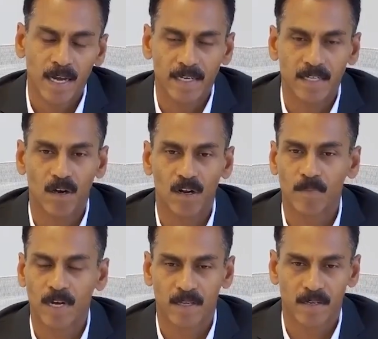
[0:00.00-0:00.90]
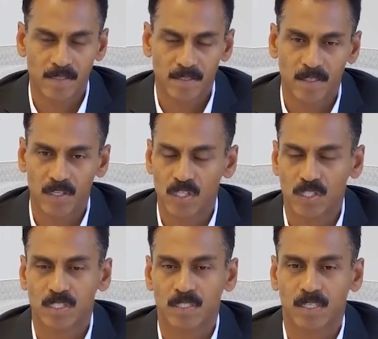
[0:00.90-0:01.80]
I did all of my
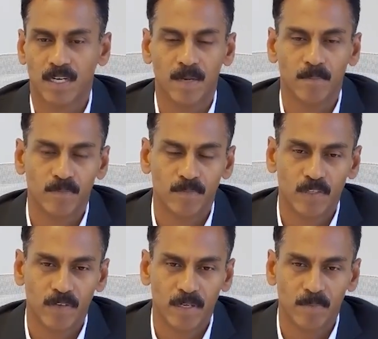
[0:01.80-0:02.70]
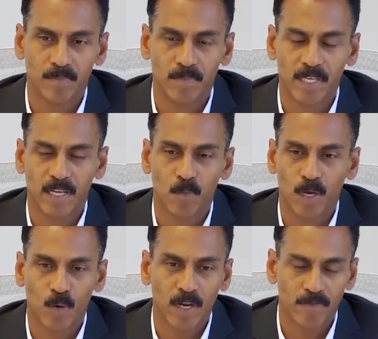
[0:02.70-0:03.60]
research. Between me and
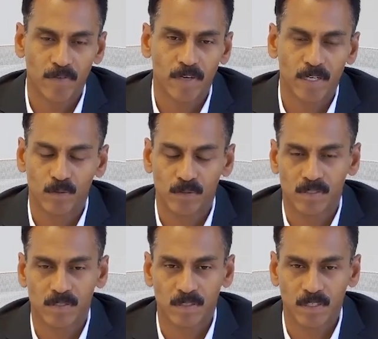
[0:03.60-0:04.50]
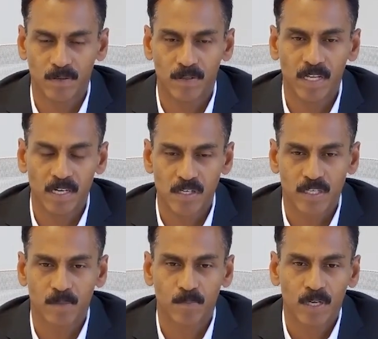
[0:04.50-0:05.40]
my wife, we went to this,
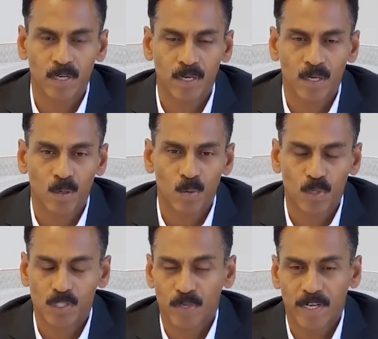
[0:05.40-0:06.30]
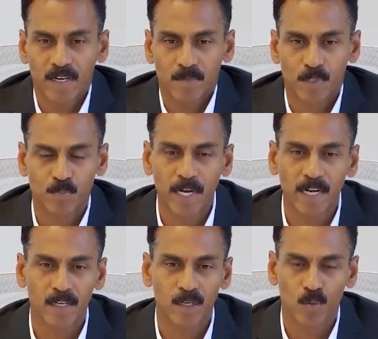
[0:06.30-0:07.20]
dealership, which we ended up
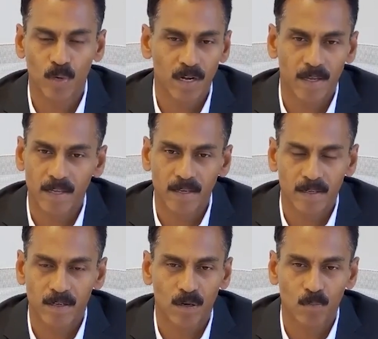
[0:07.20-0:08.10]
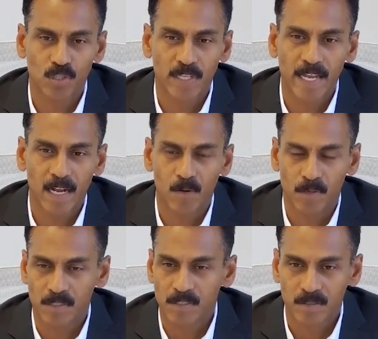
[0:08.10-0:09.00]
grueling, almost 8
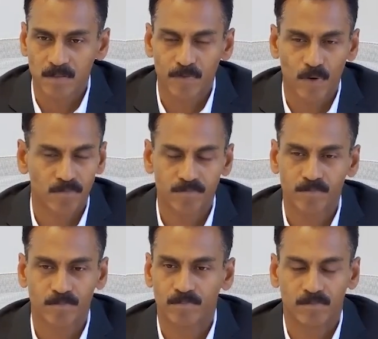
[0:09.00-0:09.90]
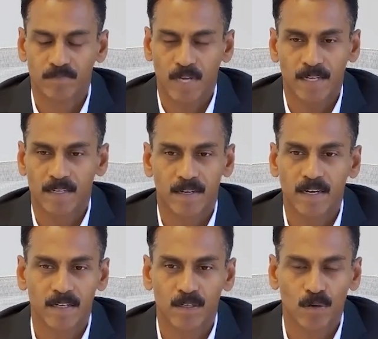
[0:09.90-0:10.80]
hours for. I
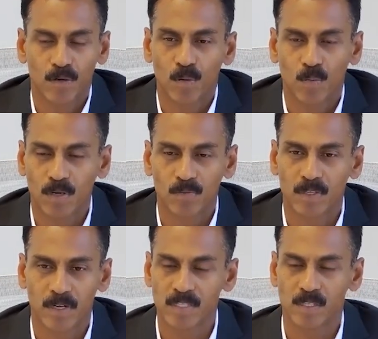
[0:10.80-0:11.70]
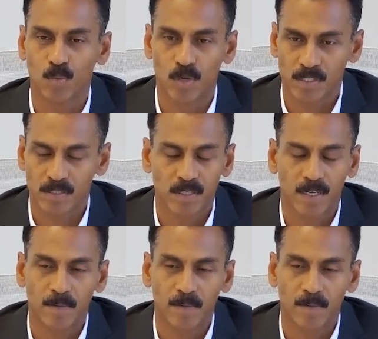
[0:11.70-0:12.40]
really don't know what the reason was.